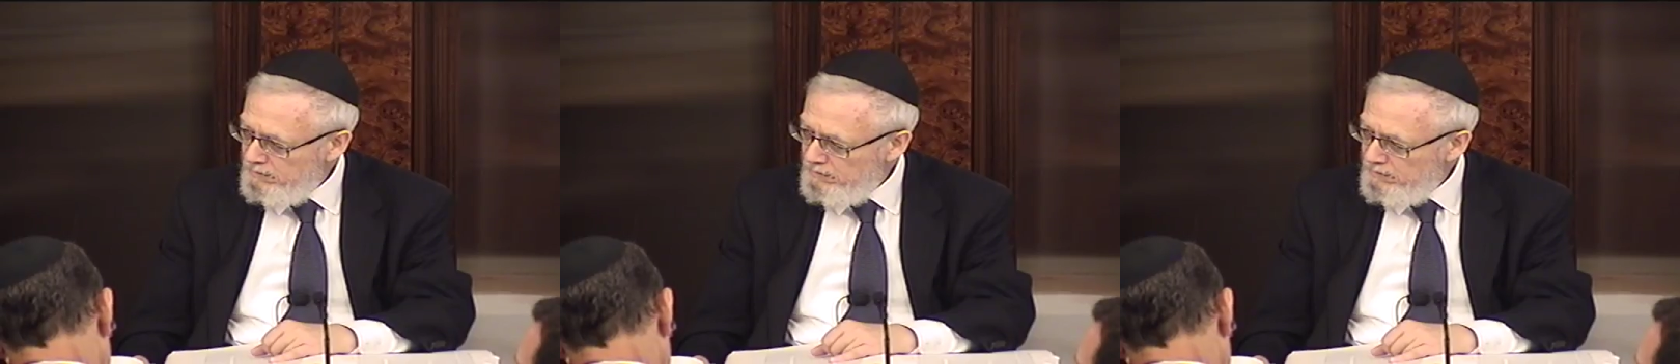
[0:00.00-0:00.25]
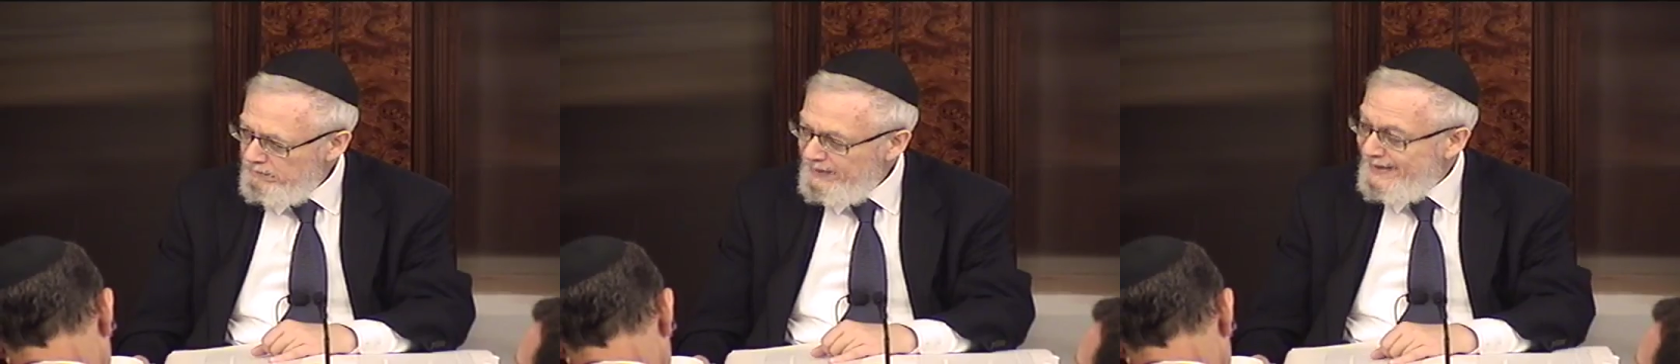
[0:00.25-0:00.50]

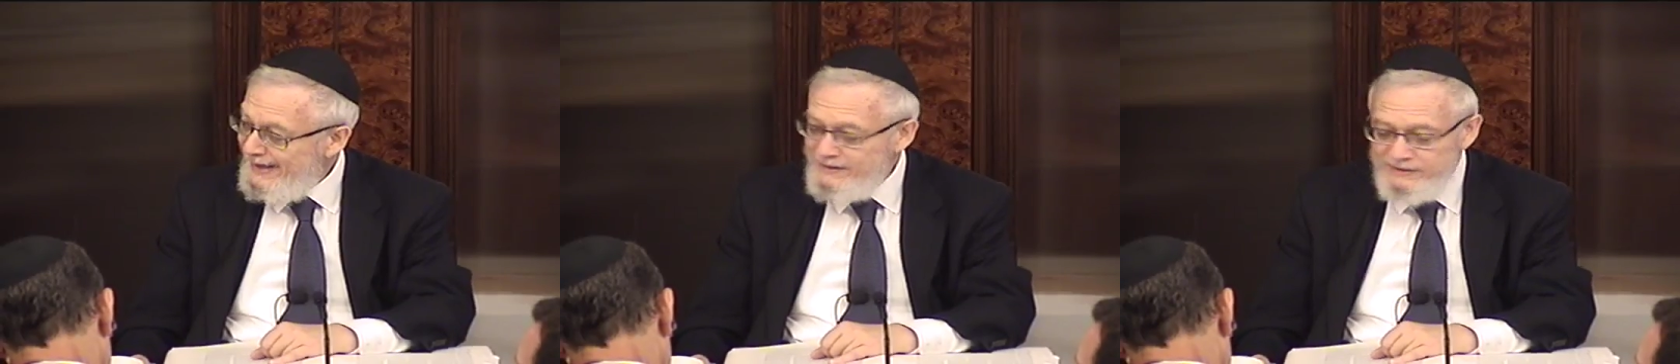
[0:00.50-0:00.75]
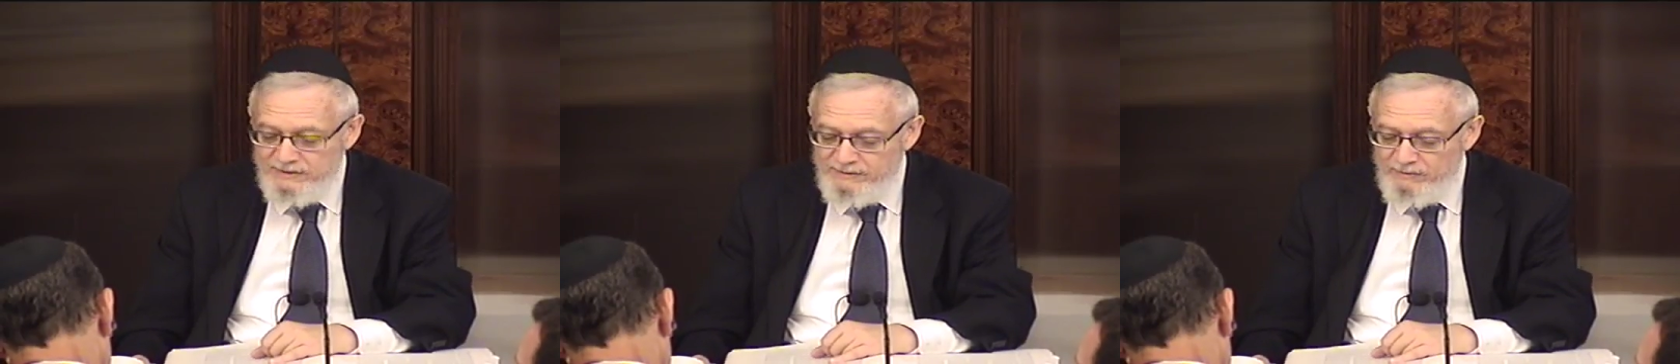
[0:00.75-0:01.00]
They can't.
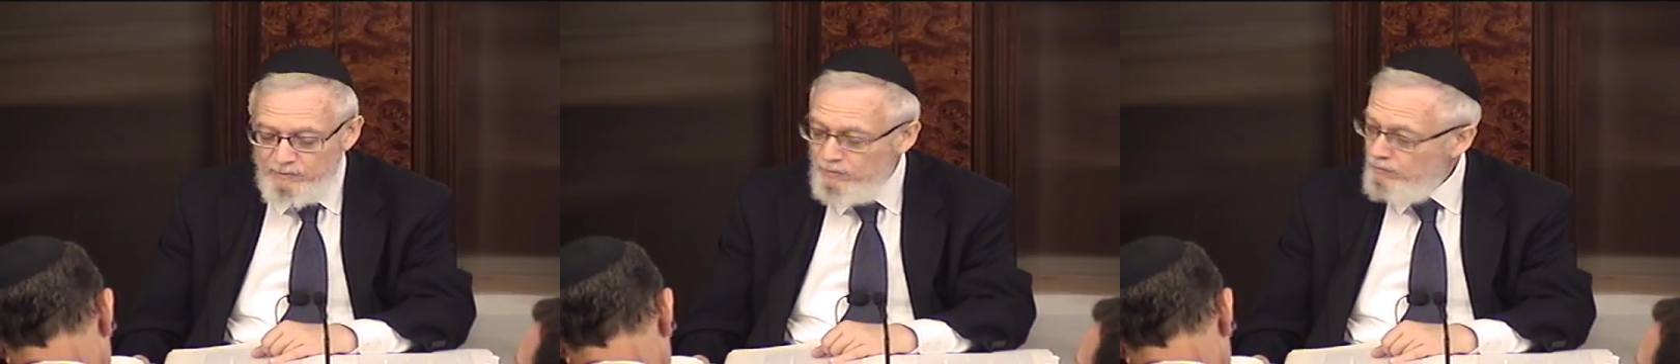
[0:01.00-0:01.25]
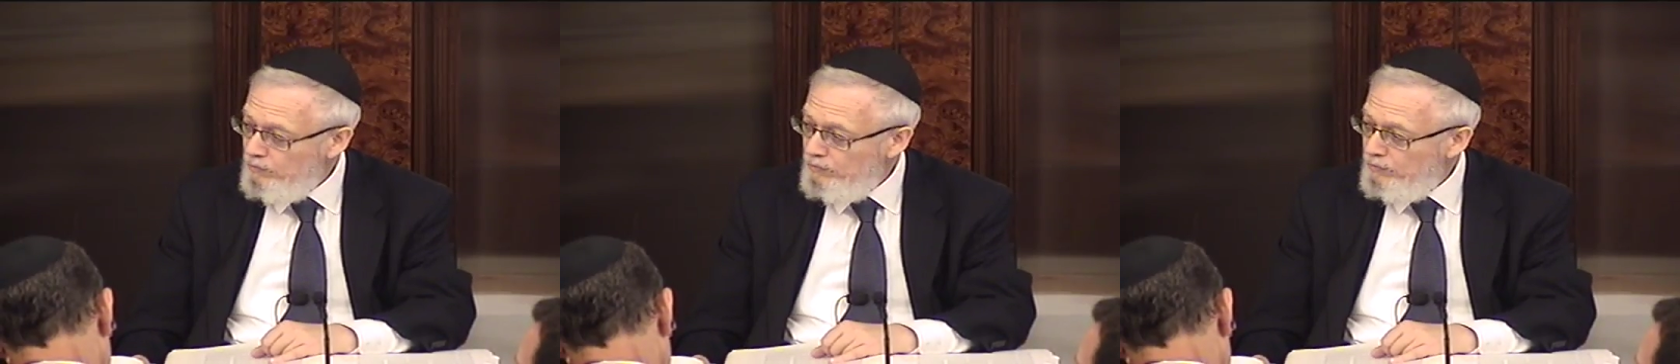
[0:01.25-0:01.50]

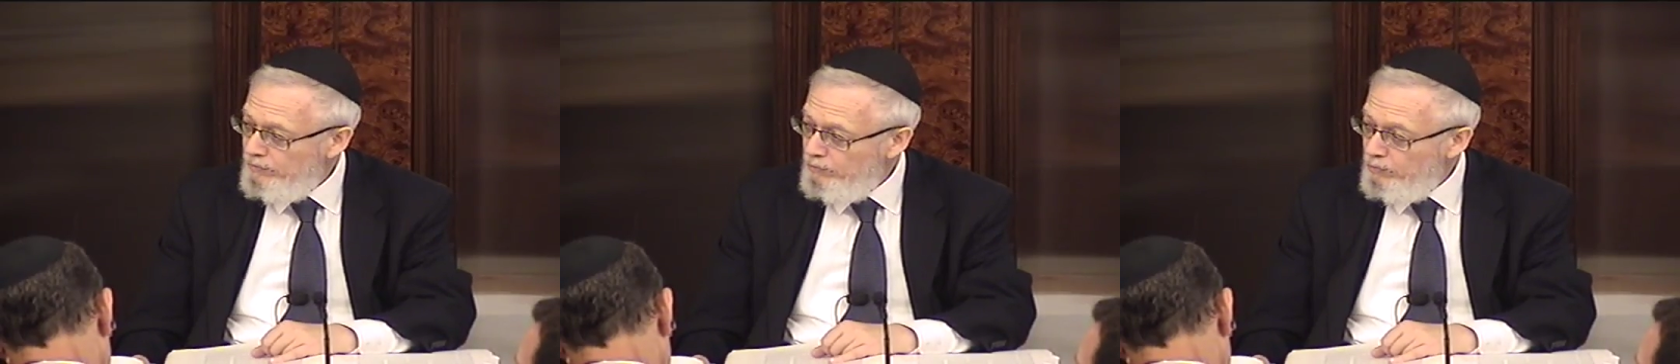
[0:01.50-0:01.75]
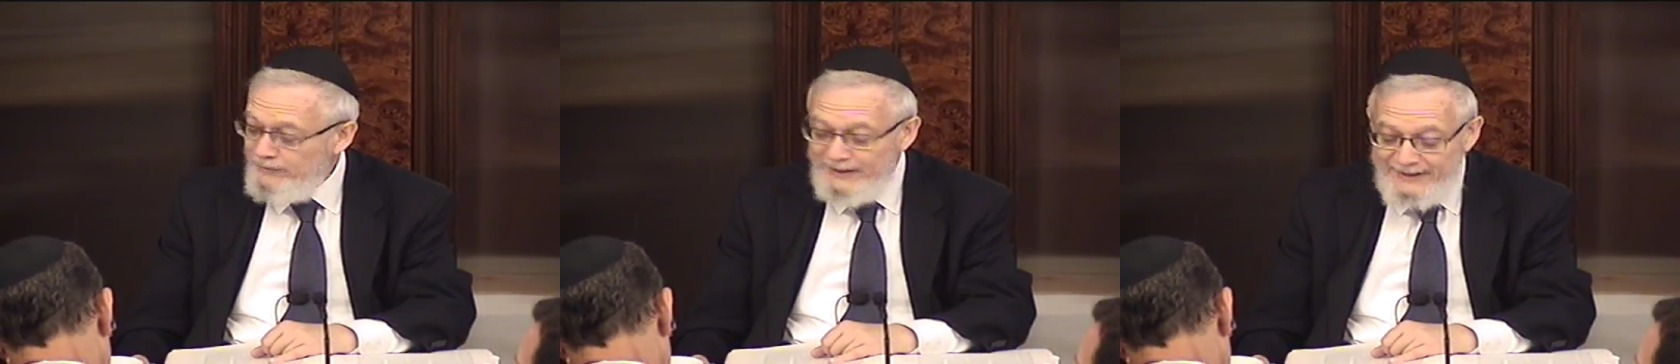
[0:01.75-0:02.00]

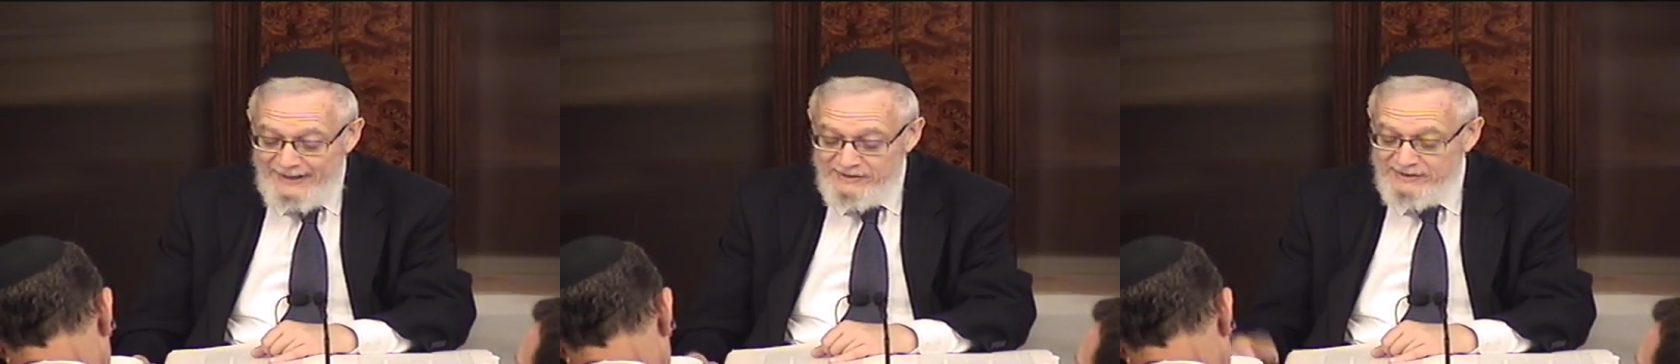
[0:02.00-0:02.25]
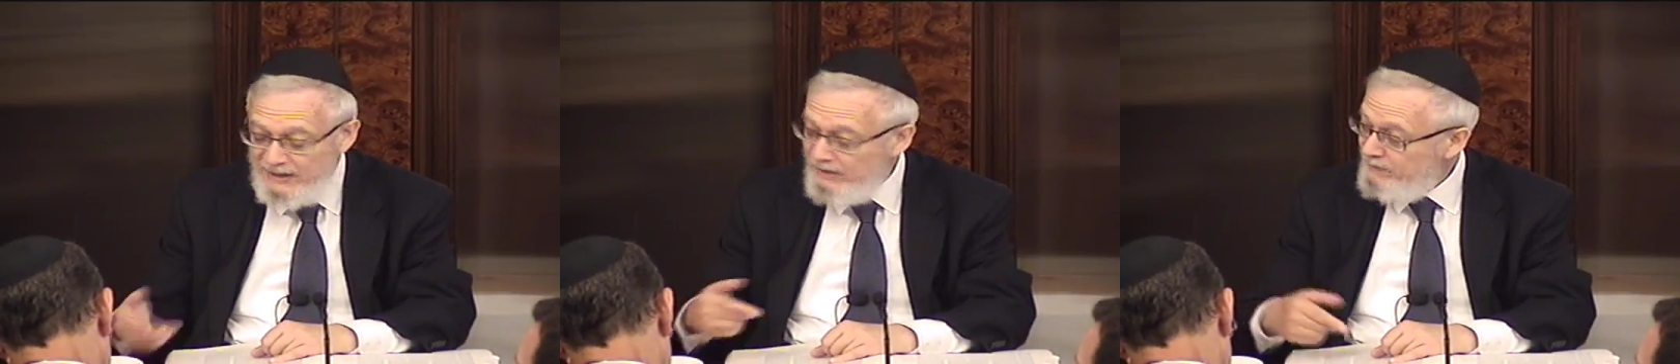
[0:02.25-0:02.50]
Well, they can't say it if,